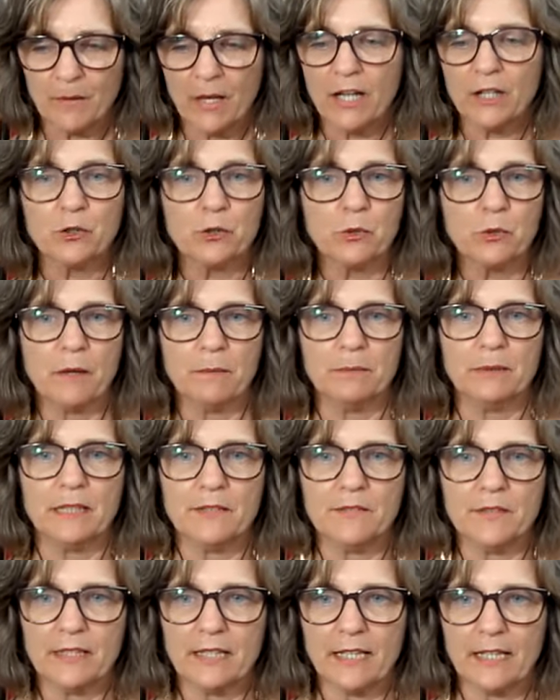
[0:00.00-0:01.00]
I grew up
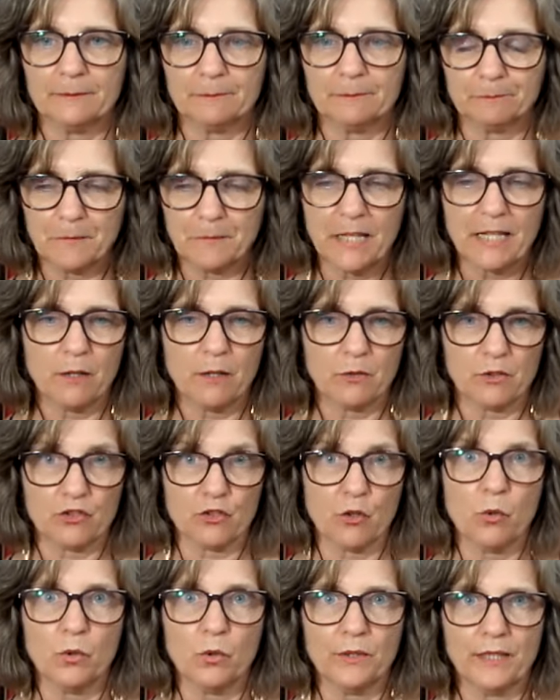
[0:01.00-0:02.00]
believing that, and I was
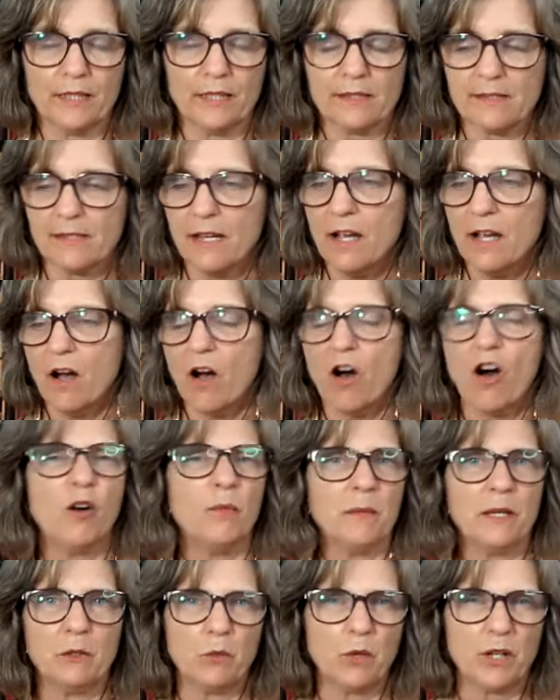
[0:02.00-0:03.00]
told this, all
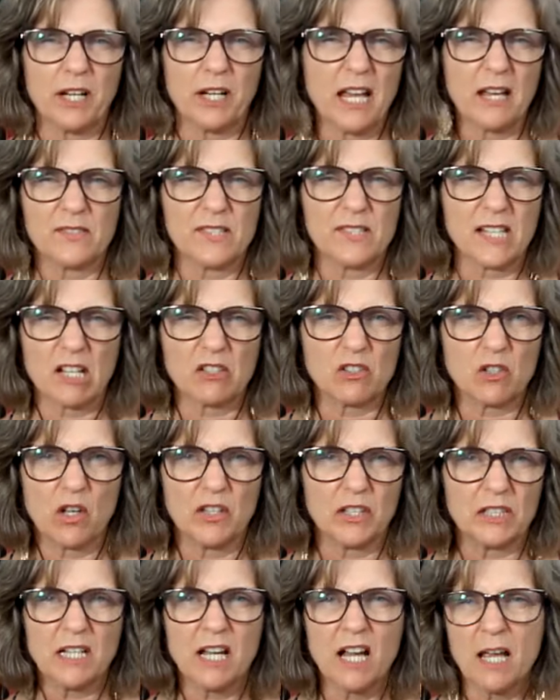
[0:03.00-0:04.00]
men want to have sex
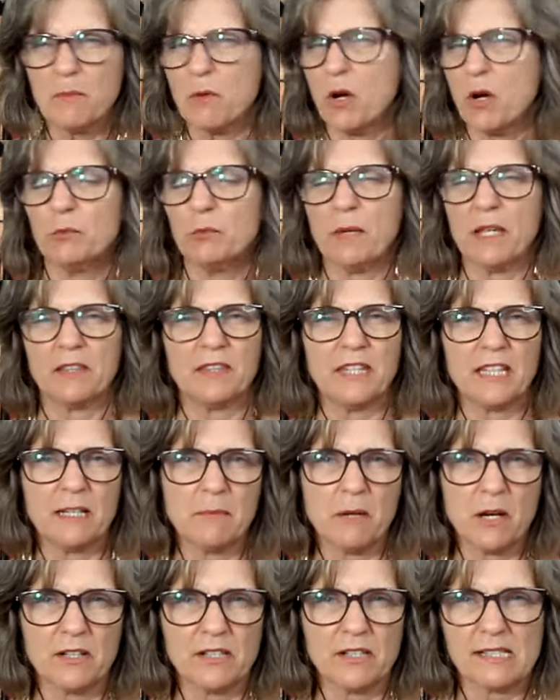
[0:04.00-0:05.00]
all the time, all men think
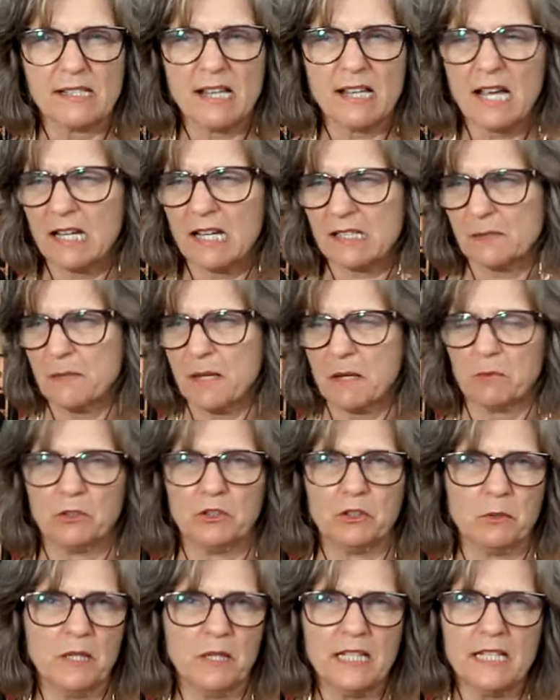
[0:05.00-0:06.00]
about is sex, men
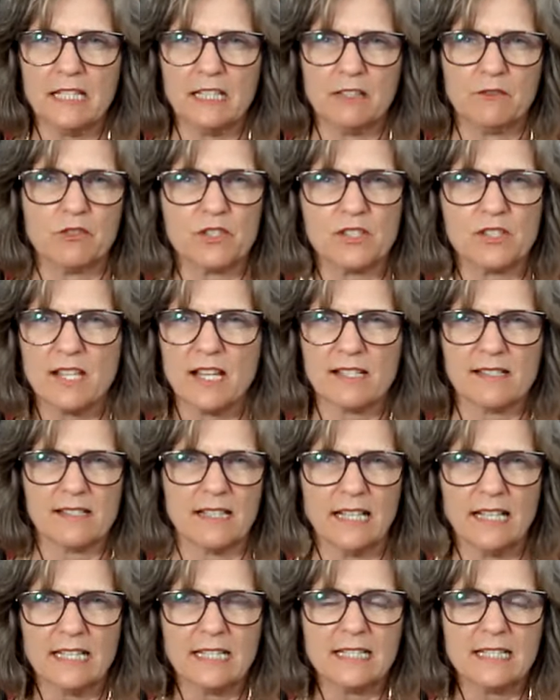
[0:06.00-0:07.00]
will do anything for sex
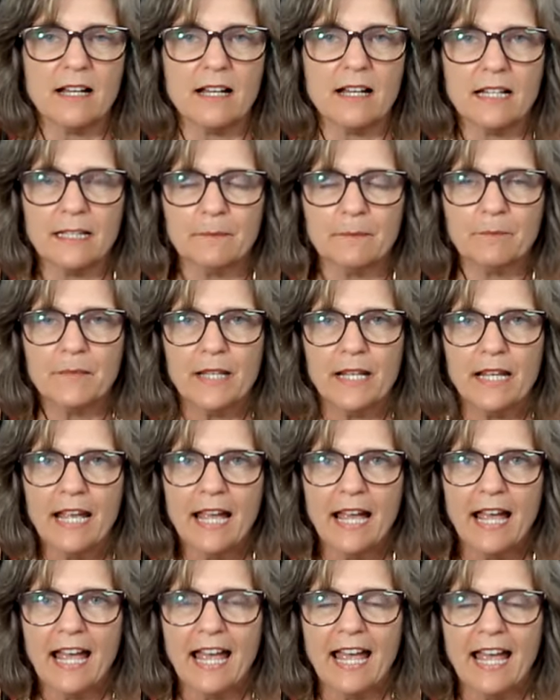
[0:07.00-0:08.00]
at any time.
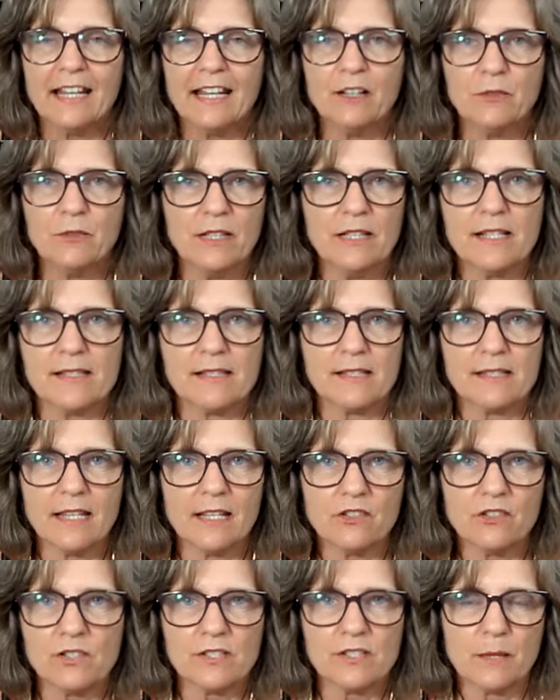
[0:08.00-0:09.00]
And I realized that
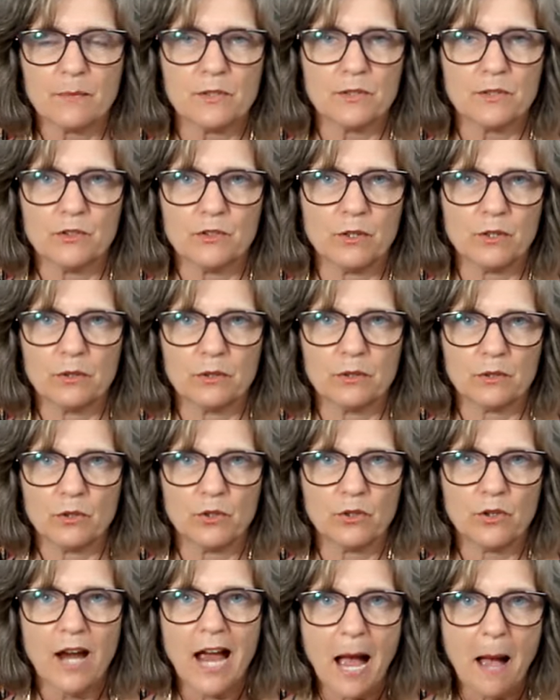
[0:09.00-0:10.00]
that's just absolute total
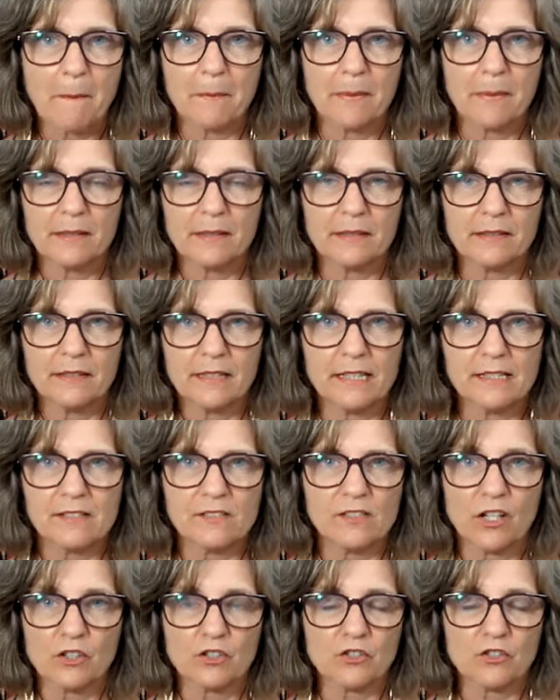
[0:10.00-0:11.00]
crap.
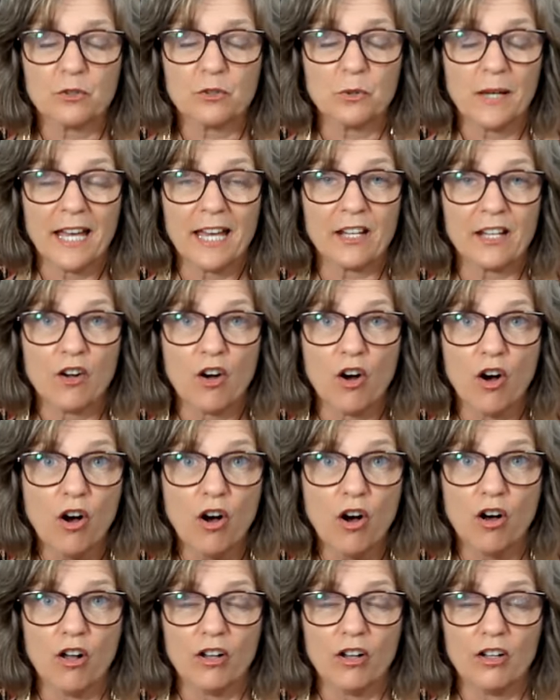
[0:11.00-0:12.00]
It's not true at
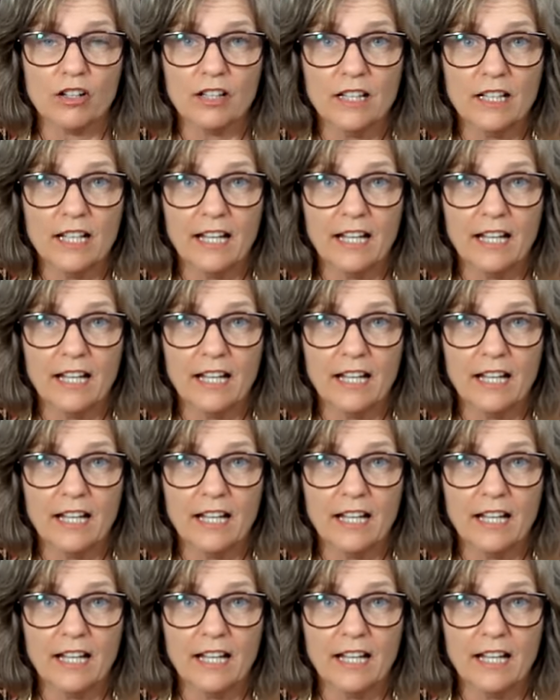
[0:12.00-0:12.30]
all.